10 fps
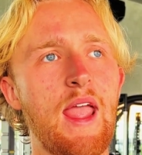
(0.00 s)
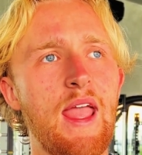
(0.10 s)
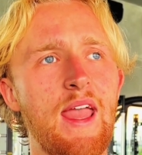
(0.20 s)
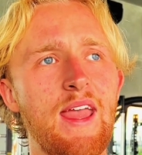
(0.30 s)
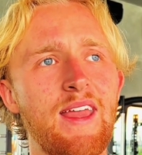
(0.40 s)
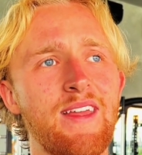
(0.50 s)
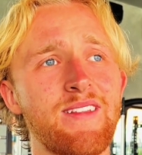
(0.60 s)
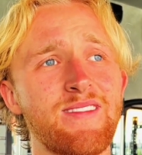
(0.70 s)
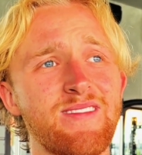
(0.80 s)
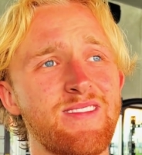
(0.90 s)

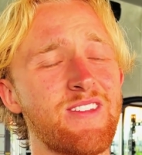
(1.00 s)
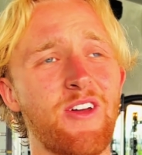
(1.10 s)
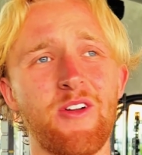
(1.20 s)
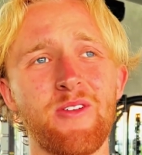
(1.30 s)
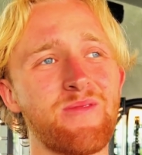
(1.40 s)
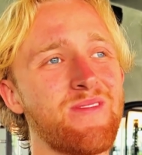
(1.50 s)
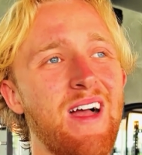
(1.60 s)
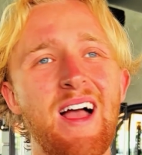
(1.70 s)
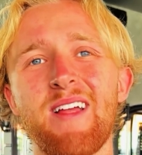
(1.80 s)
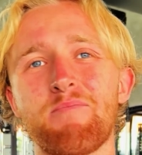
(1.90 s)
And you know, I
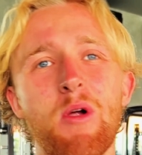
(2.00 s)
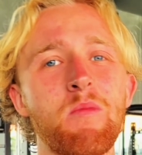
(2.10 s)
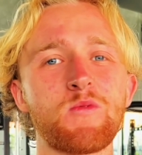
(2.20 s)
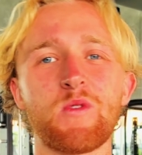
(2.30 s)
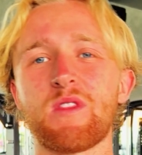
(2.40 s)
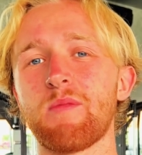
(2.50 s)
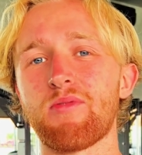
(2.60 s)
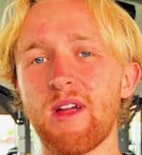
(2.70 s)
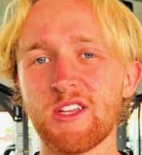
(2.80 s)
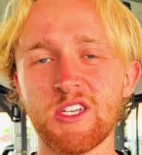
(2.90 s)
had problems with
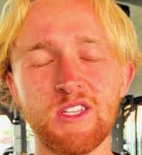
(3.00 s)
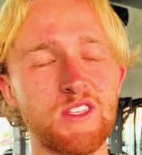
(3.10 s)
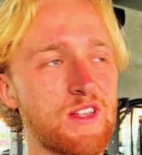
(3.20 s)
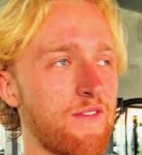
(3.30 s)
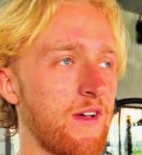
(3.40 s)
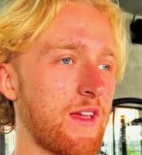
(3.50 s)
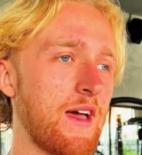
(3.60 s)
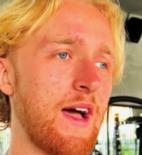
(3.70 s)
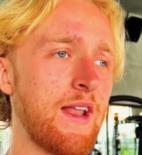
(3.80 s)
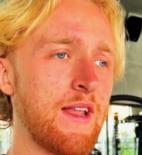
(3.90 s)
depression, stuff like
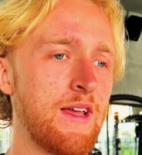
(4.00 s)
that.